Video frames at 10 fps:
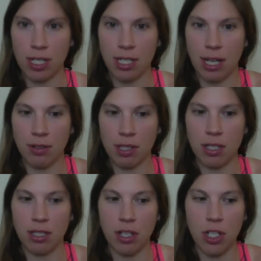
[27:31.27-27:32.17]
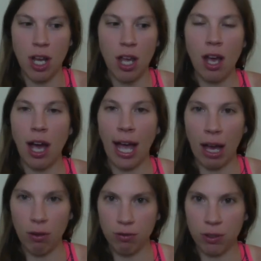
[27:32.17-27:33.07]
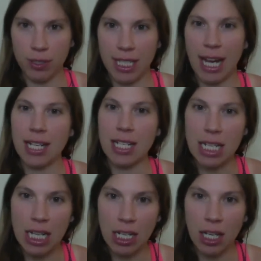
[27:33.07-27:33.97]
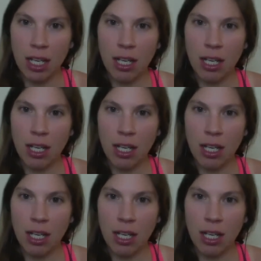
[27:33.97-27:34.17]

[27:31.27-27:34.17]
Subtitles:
It sounds like such a helpful technique